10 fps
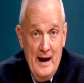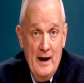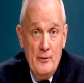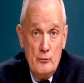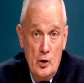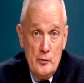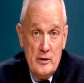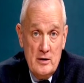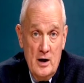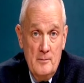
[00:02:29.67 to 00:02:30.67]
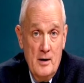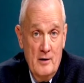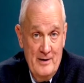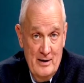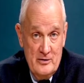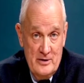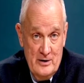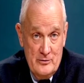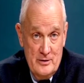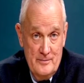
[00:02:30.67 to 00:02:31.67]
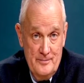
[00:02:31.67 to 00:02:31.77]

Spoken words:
and the Rotary Club of Alexandria.